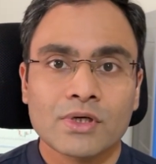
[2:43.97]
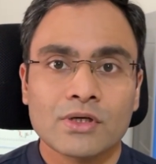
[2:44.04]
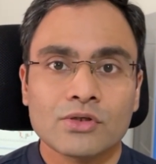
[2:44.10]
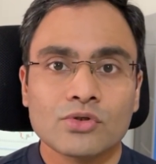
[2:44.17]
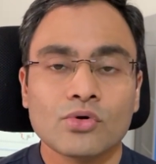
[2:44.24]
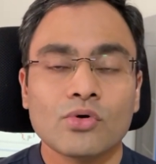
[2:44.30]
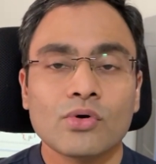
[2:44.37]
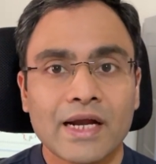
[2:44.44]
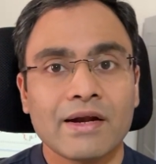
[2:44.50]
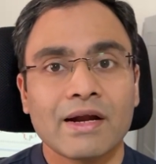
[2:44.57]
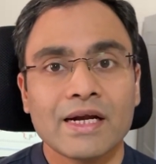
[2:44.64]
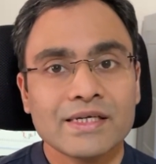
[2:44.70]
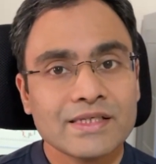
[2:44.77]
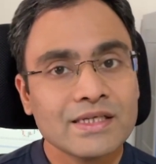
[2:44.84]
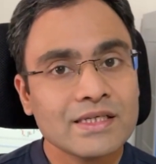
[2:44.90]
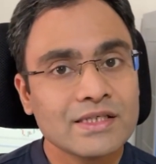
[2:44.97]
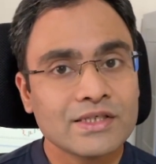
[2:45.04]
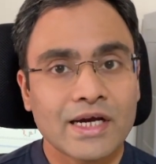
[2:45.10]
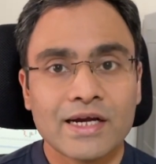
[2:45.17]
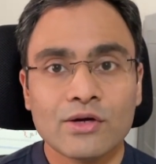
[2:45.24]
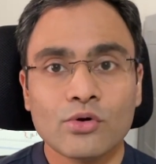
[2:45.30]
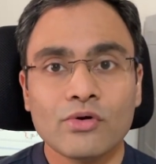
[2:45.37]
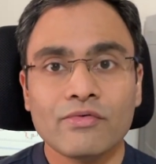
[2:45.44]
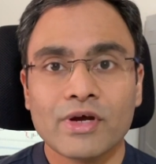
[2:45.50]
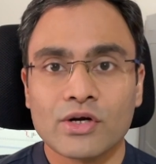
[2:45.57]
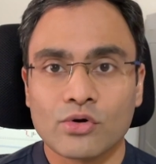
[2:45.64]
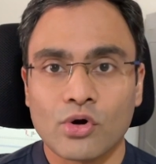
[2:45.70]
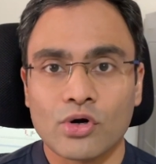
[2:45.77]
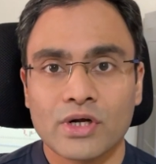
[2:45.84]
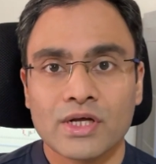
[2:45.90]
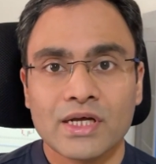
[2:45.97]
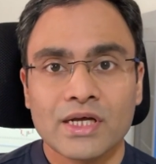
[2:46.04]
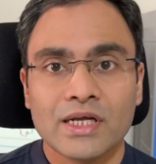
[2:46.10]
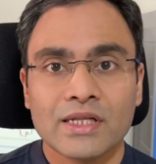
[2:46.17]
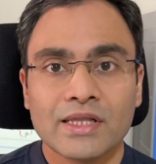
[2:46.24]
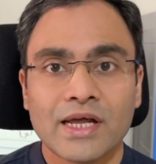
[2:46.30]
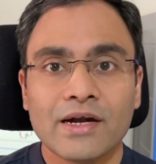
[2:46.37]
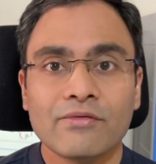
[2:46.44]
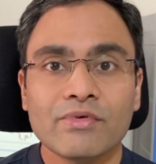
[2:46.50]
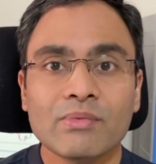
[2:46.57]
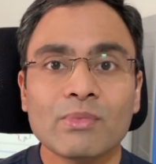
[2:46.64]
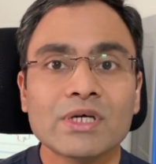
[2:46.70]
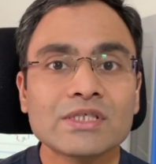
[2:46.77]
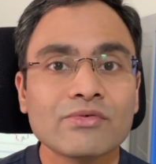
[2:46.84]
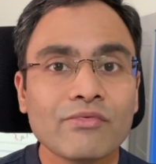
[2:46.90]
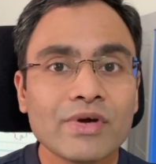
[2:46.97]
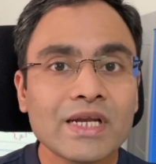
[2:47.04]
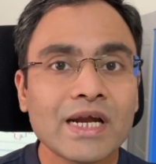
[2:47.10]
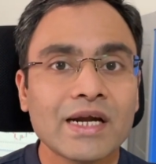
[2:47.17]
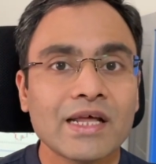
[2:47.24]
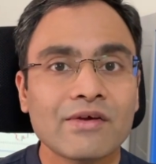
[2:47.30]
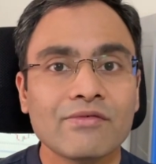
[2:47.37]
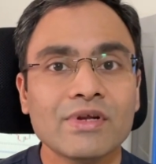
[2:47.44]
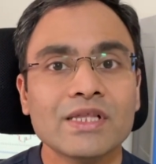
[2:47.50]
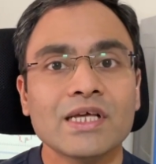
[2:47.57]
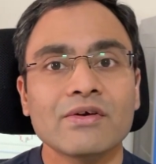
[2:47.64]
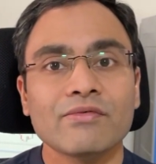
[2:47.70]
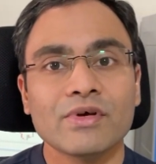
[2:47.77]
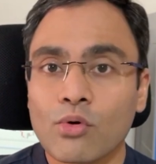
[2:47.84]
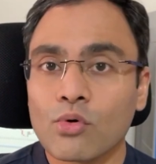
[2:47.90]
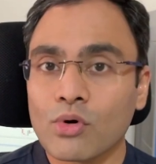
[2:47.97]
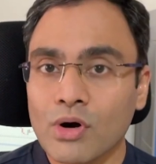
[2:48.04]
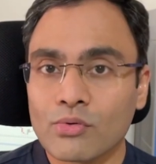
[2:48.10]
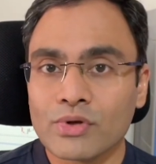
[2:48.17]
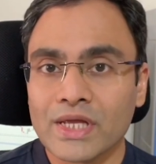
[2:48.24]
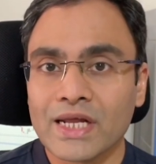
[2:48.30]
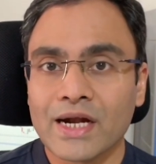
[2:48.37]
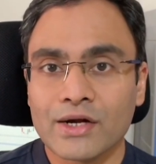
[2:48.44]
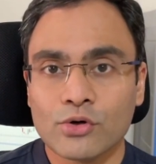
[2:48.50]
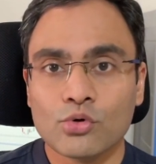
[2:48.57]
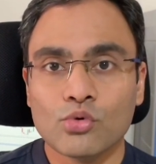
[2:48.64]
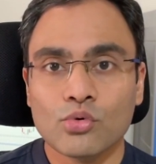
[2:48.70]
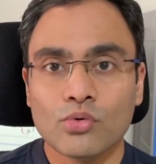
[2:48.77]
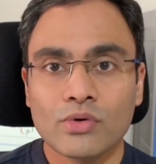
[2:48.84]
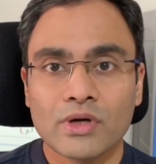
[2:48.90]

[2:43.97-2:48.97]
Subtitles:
So right since childhood we are taught that we must win at everything we go out there and do.